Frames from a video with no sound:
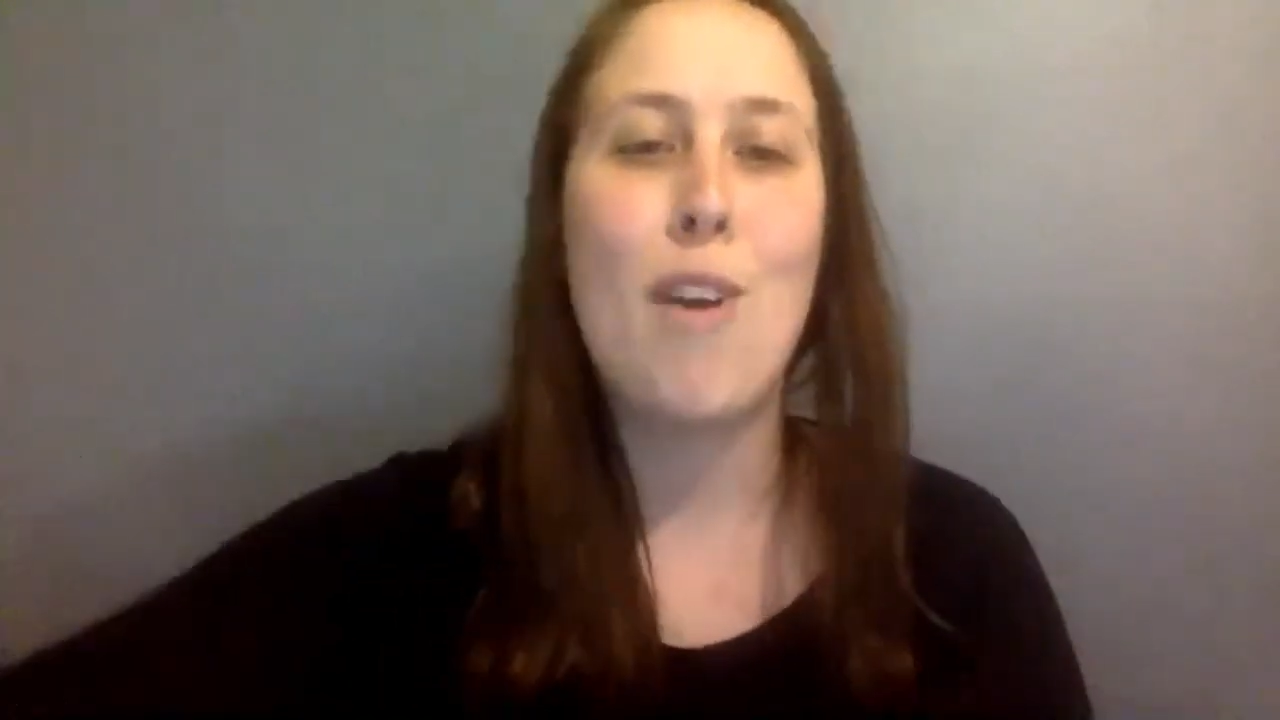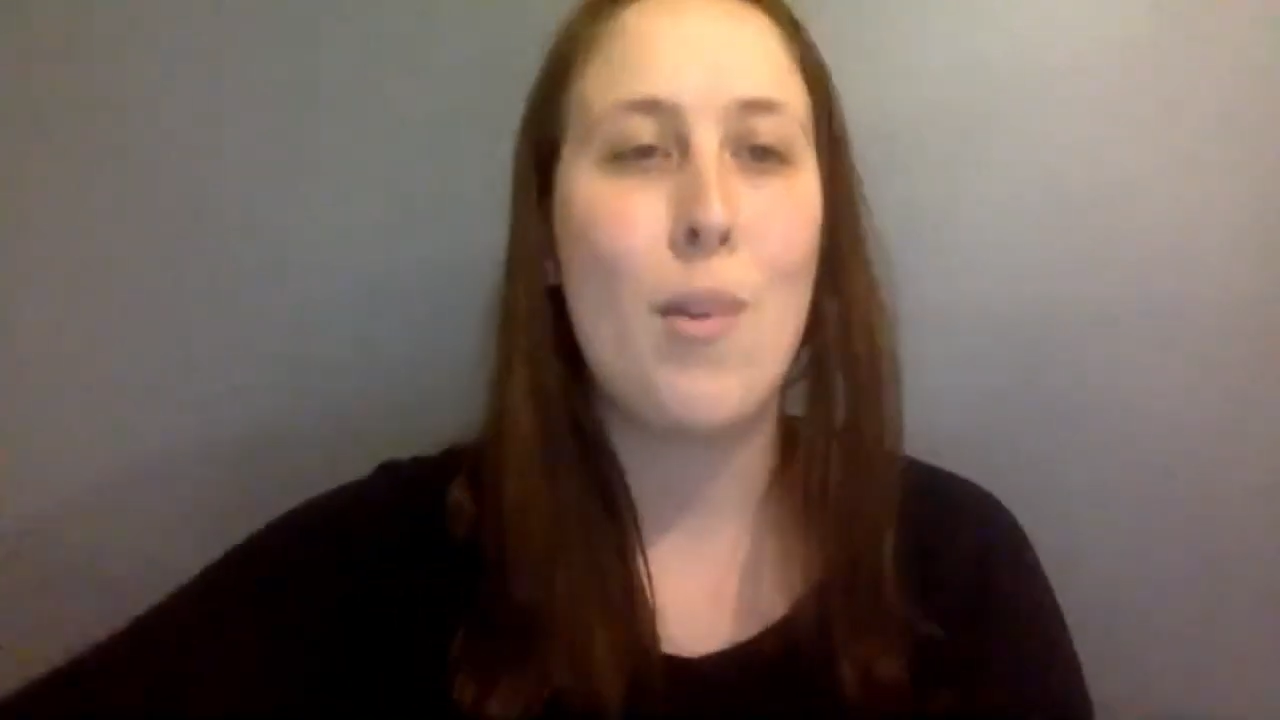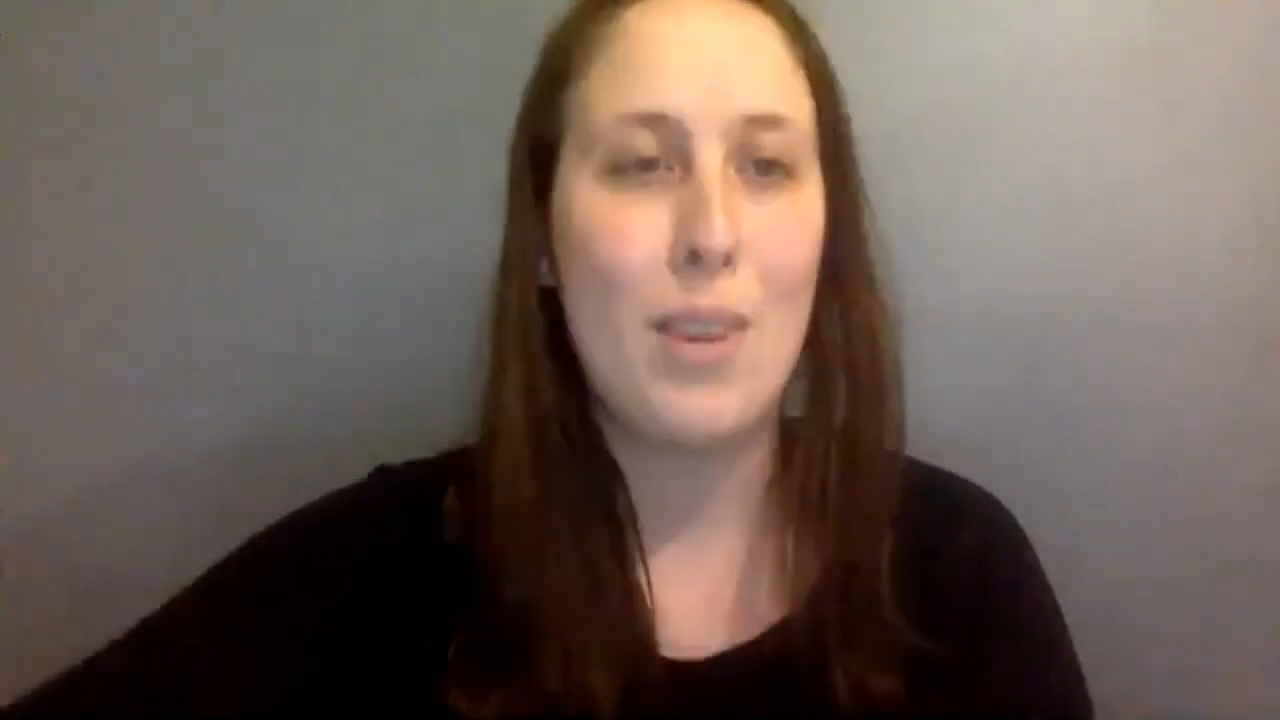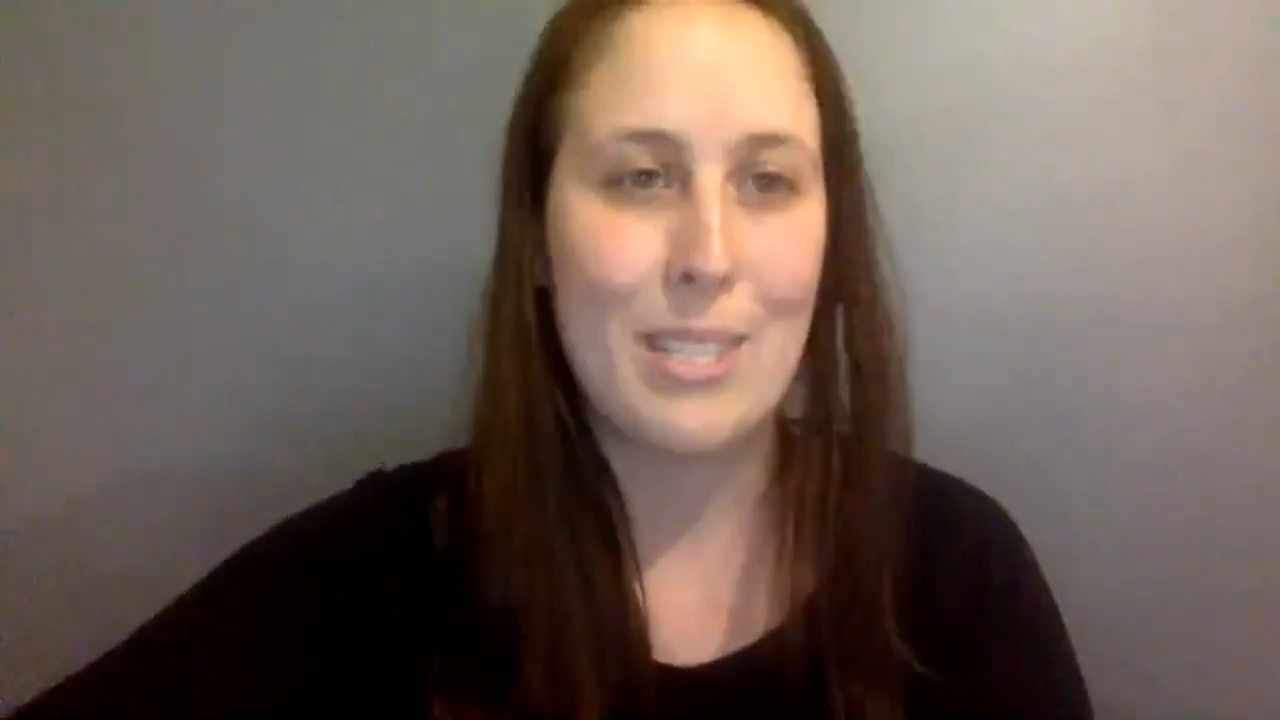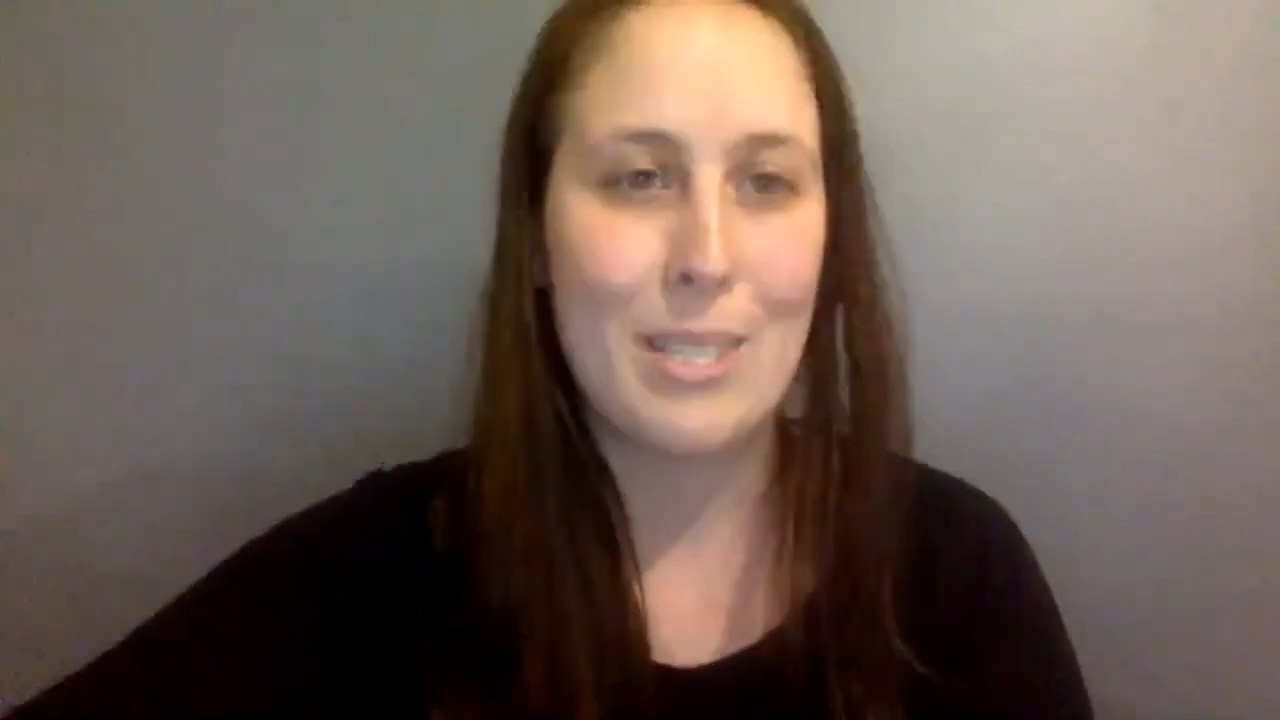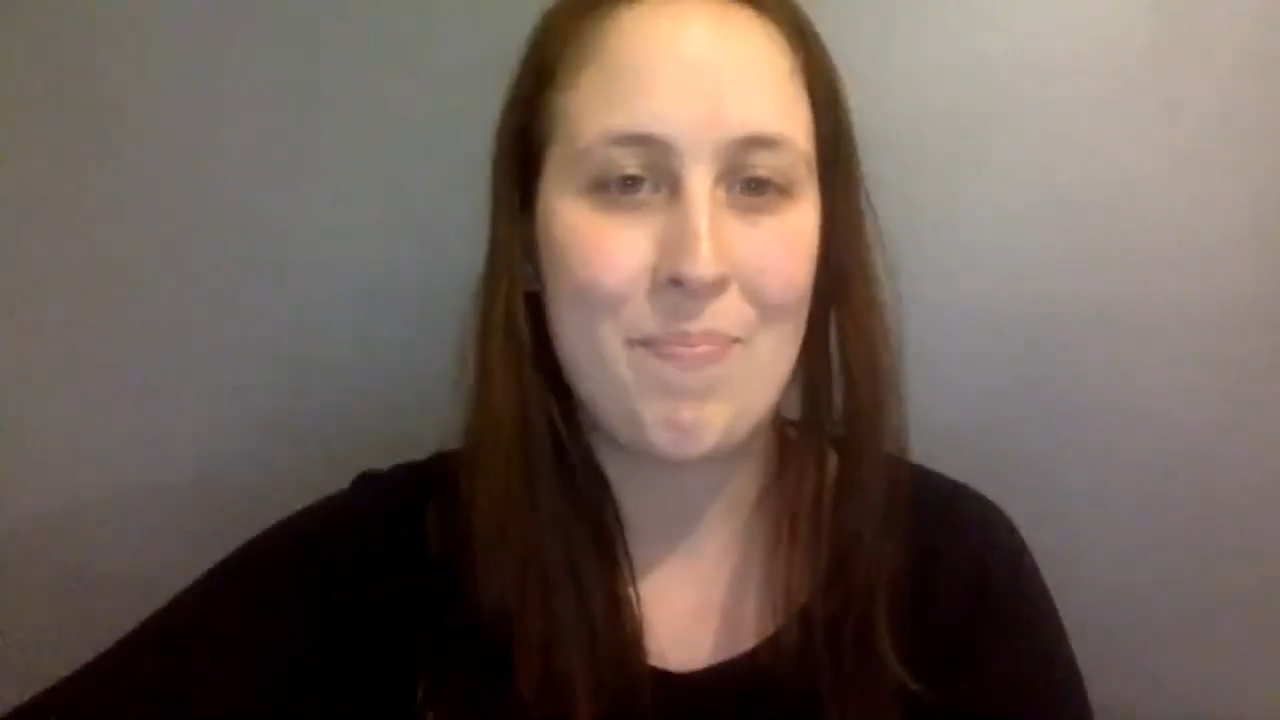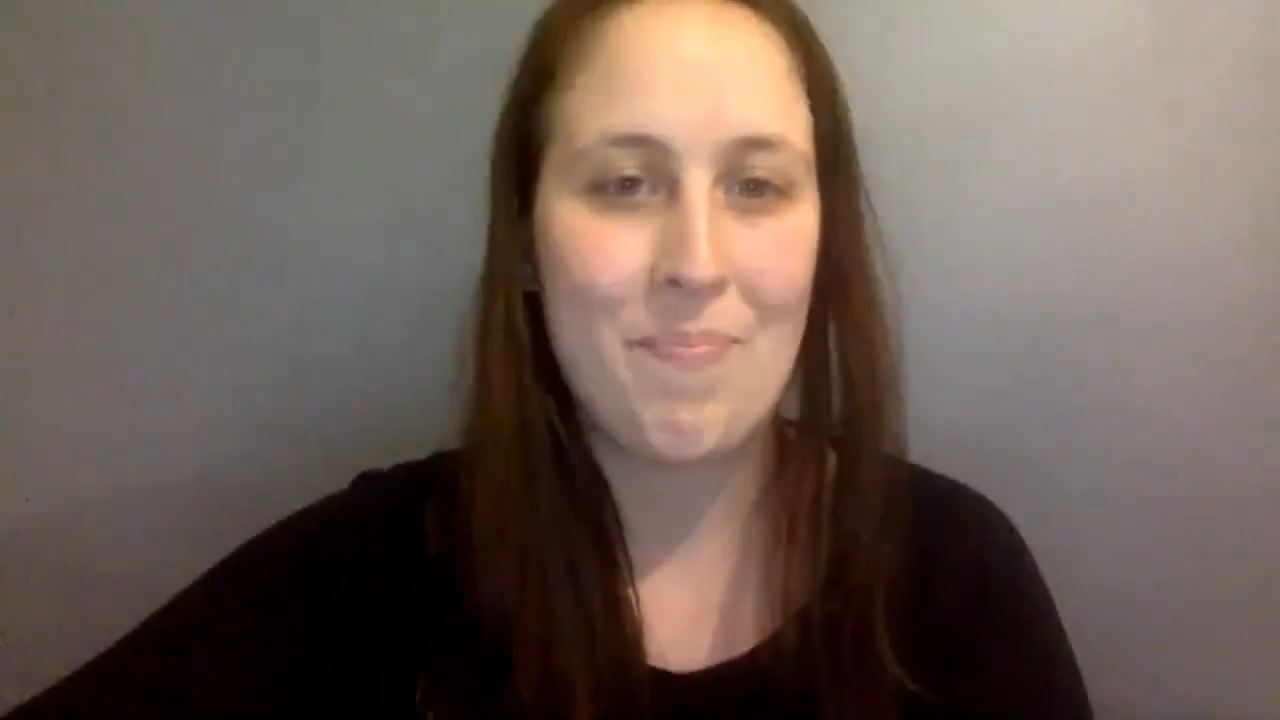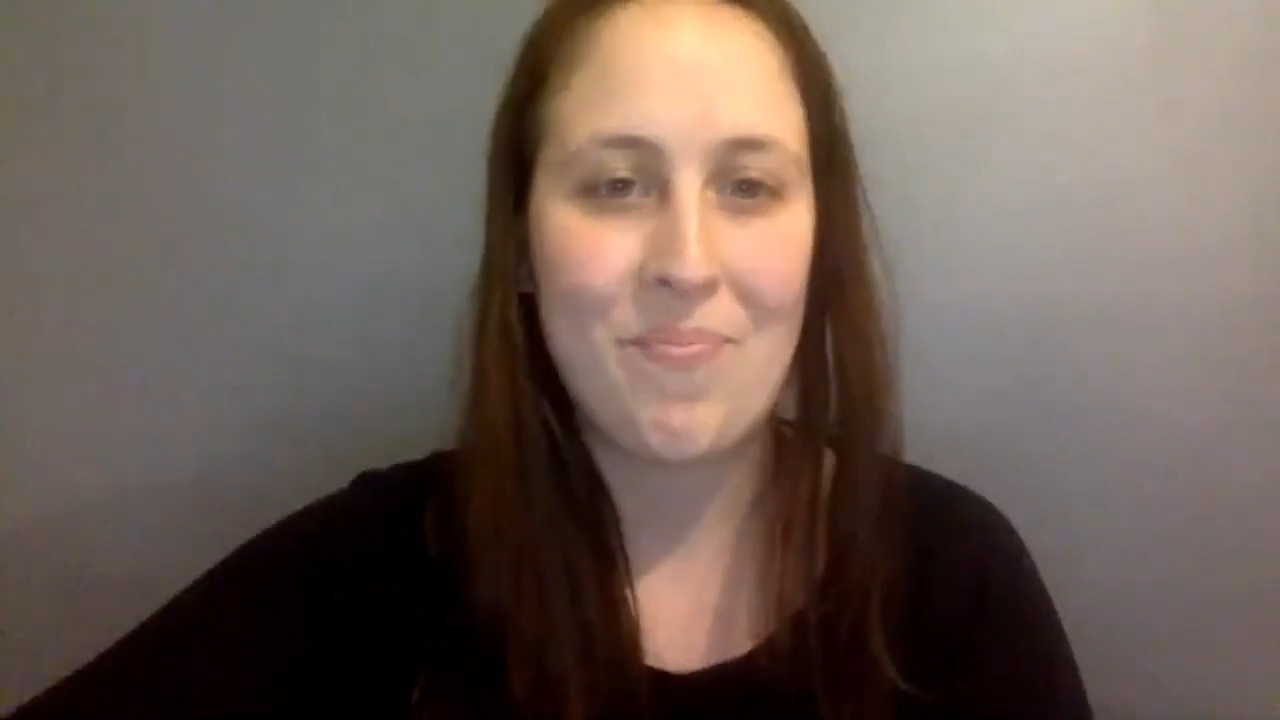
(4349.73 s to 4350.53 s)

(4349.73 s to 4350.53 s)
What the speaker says: follow us.